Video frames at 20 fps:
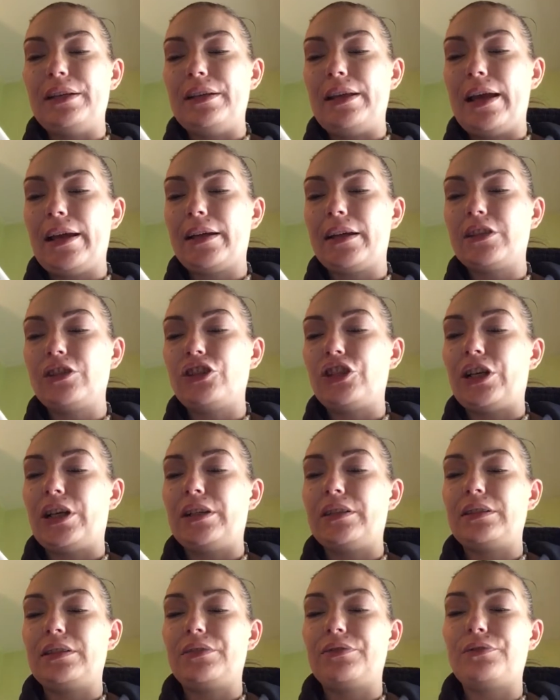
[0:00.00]
Neck and
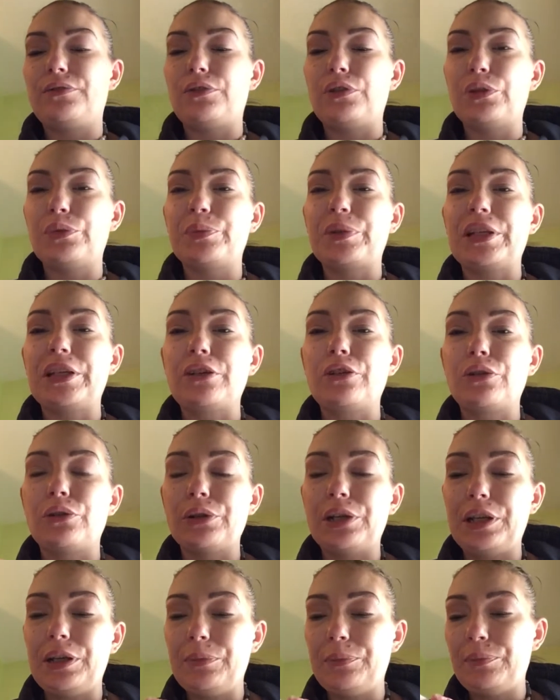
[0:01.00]
Chest Firming
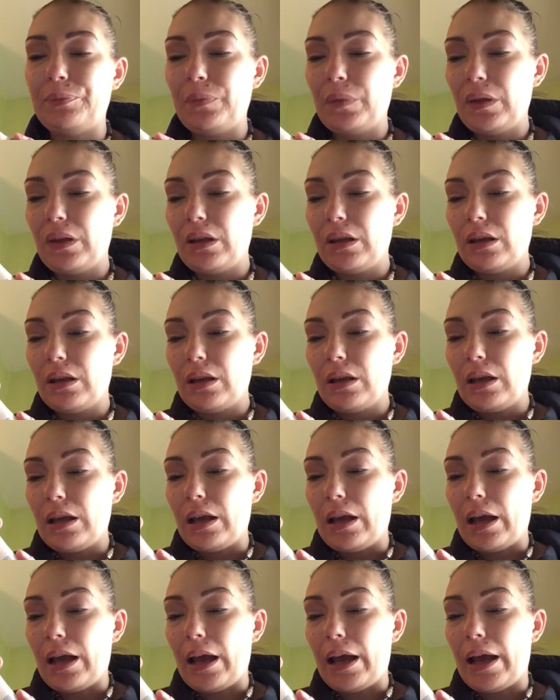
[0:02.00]
Cream.
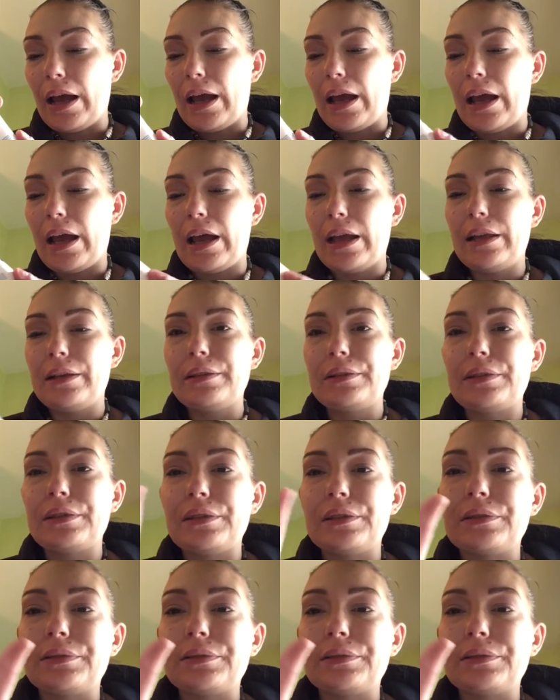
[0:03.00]
And